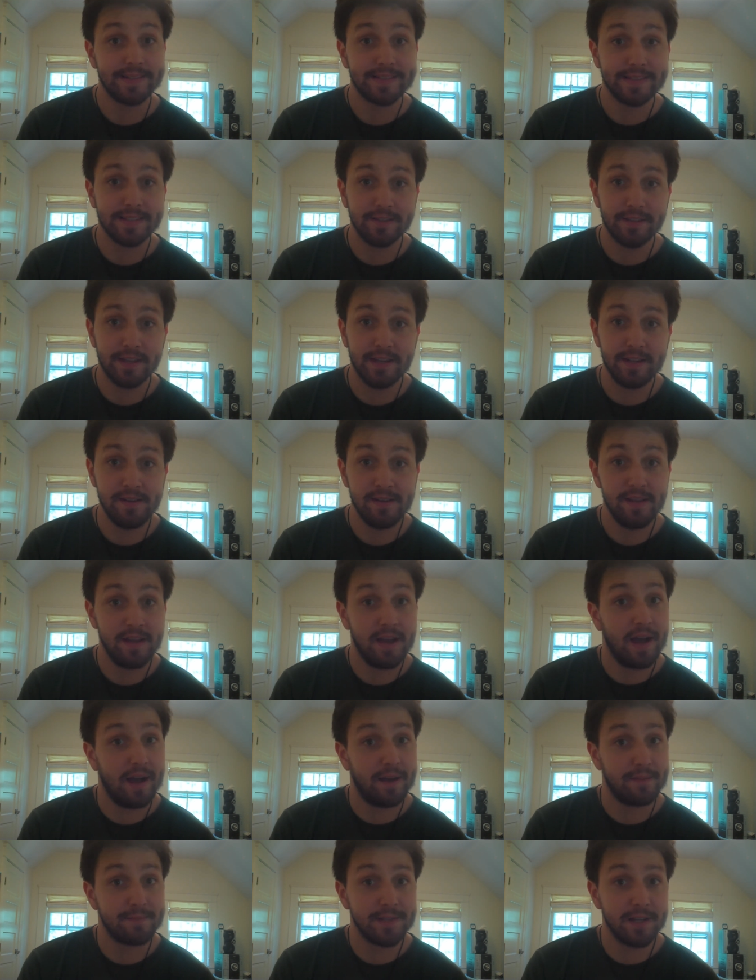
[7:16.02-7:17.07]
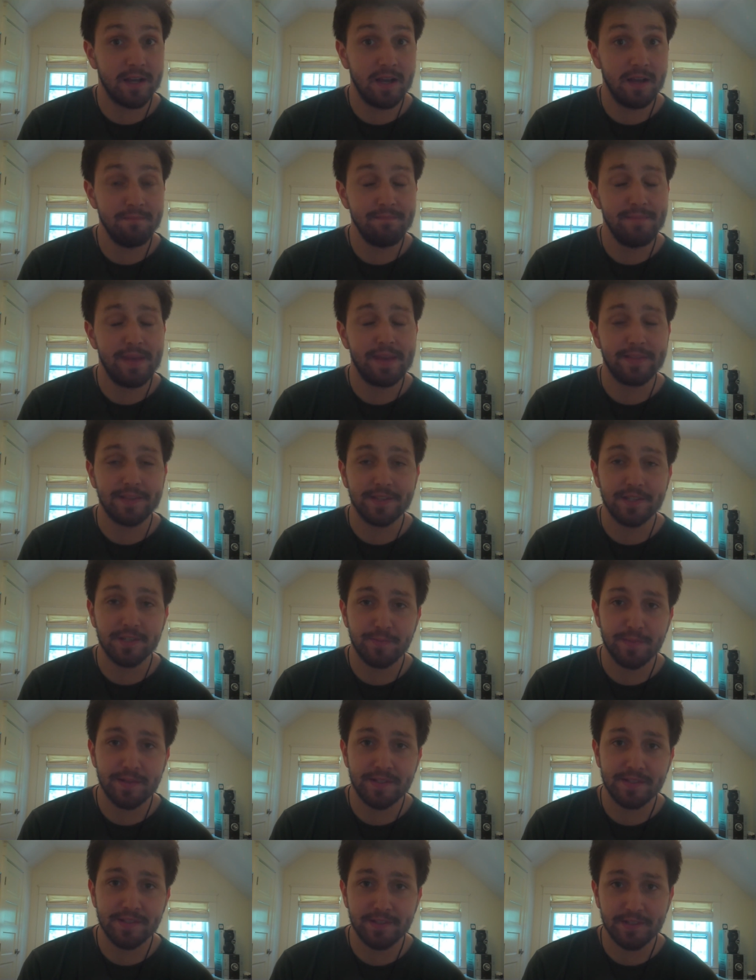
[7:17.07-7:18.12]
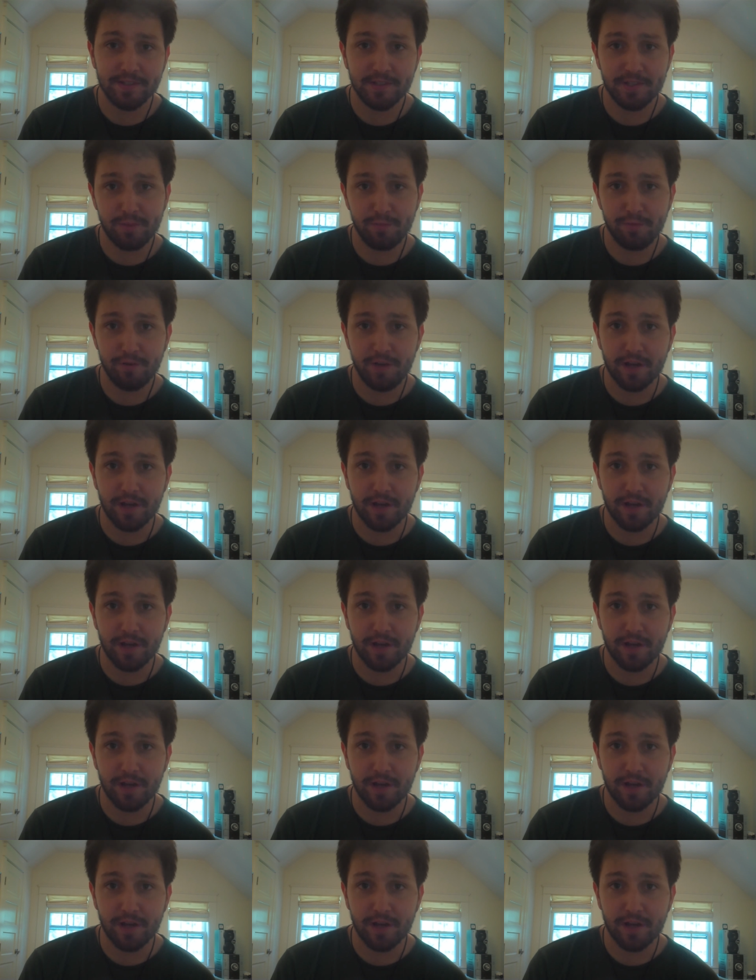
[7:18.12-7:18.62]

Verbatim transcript: Until then, I'm Tom, and this has been SickSlick